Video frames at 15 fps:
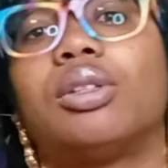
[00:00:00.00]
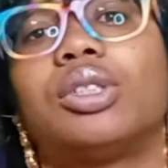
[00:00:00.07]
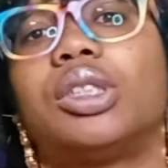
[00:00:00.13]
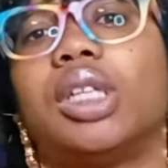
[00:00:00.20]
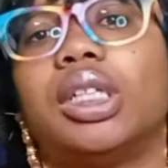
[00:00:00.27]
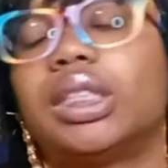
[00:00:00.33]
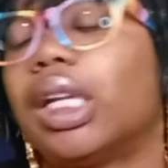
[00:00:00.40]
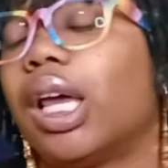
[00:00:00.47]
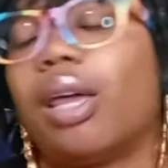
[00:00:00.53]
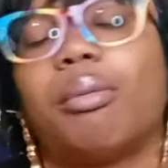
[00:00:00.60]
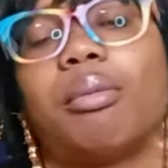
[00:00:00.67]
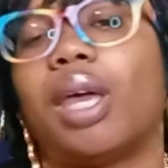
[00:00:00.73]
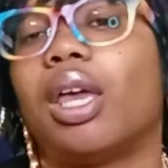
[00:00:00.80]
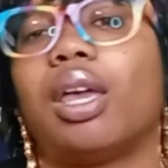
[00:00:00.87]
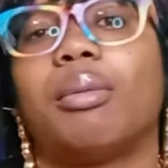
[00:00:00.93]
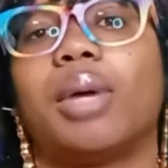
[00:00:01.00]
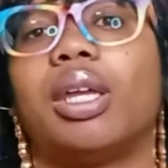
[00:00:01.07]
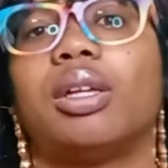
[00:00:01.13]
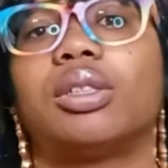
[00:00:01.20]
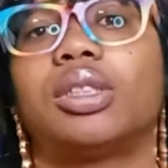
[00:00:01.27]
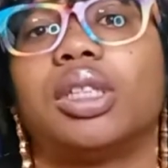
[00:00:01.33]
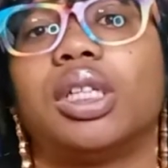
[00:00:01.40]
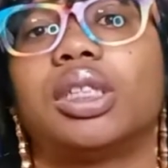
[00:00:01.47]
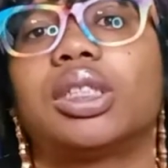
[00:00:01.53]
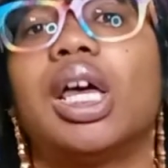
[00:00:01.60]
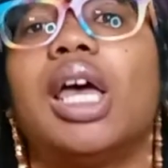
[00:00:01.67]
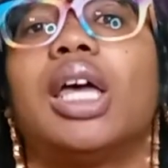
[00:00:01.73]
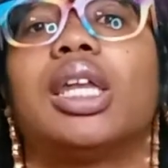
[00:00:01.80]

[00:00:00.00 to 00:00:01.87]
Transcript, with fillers: no sense. It ain't, it ain't make no sense.